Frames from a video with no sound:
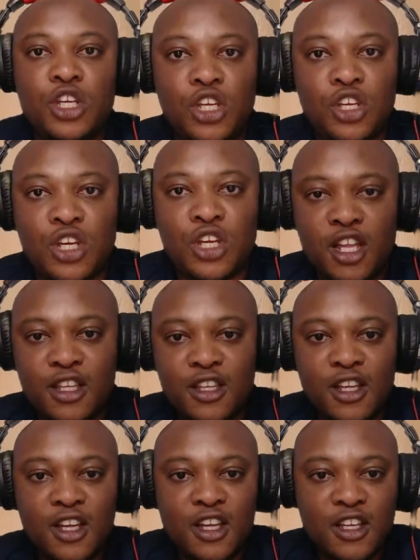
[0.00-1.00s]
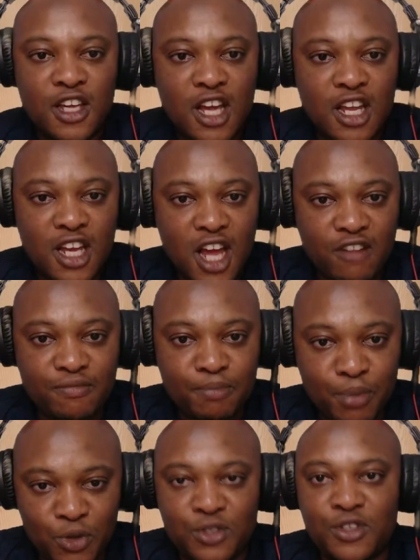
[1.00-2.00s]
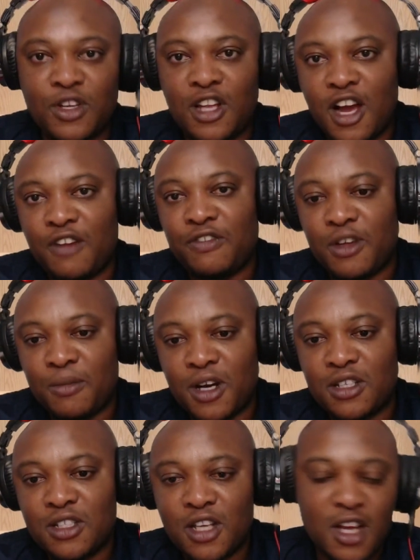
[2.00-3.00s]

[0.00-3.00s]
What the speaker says: You can have both a lifetime ISA.